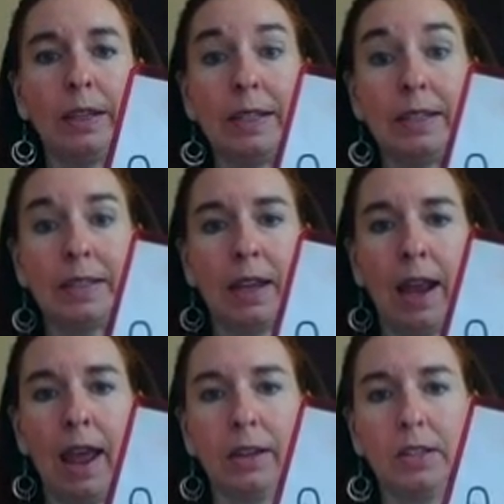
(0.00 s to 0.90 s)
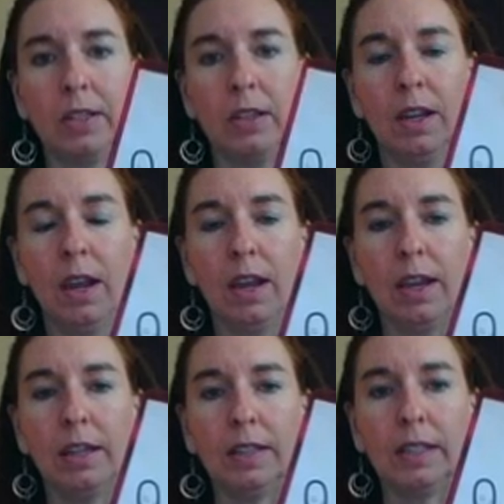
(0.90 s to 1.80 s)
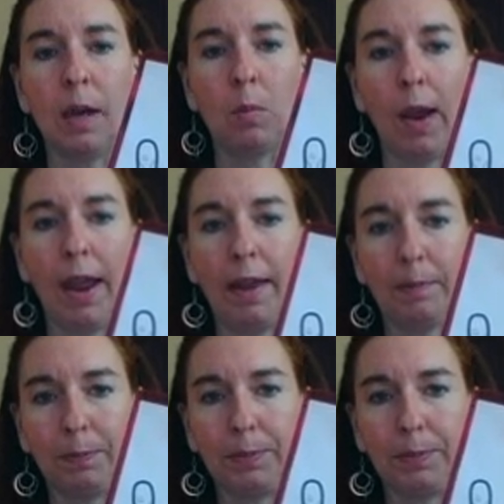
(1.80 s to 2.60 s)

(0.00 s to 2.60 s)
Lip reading: disconnect in some way.